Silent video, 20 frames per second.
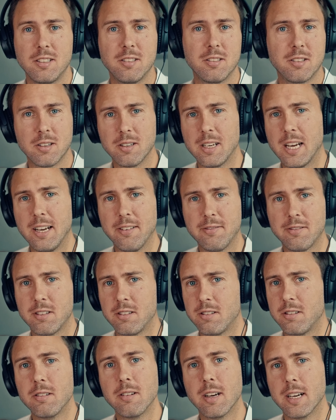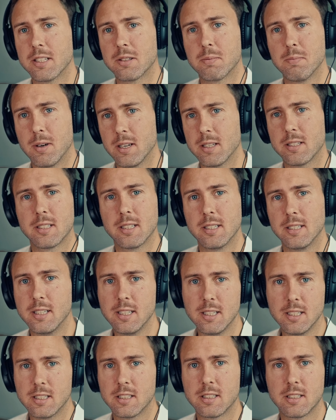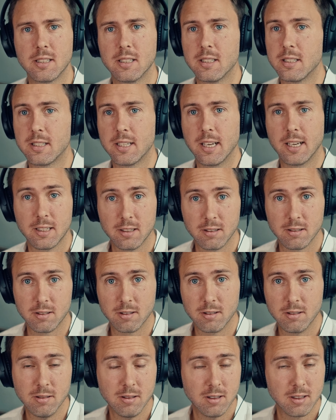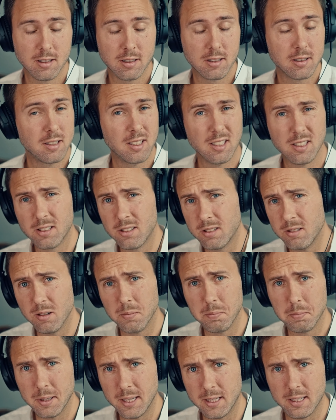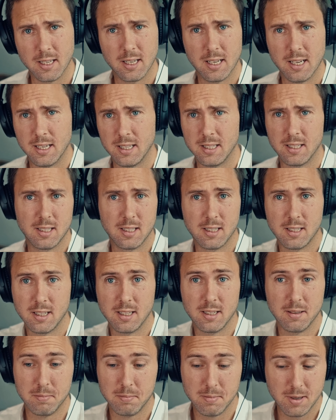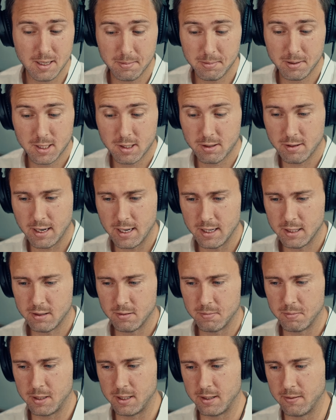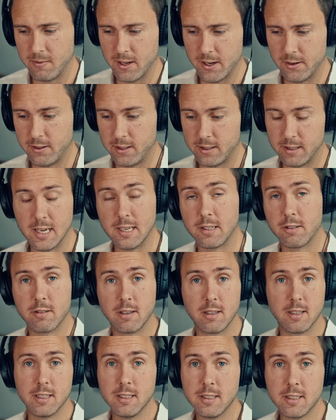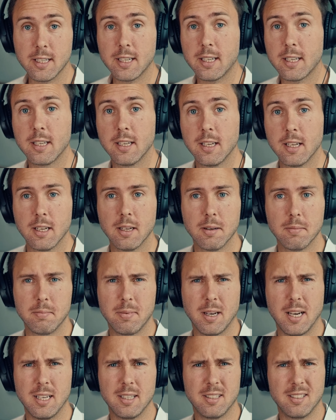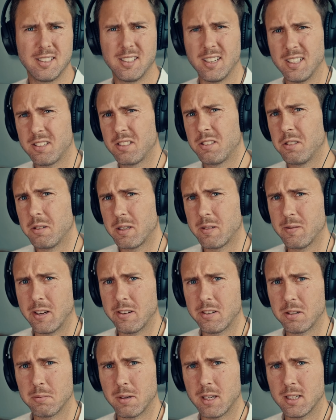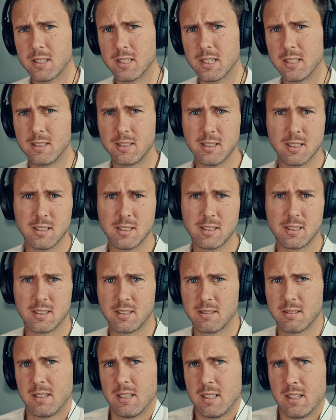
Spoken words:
You don't have to do as much in each take you do. Just do a bit and maybe try to be very naturalistic by not doing very much and just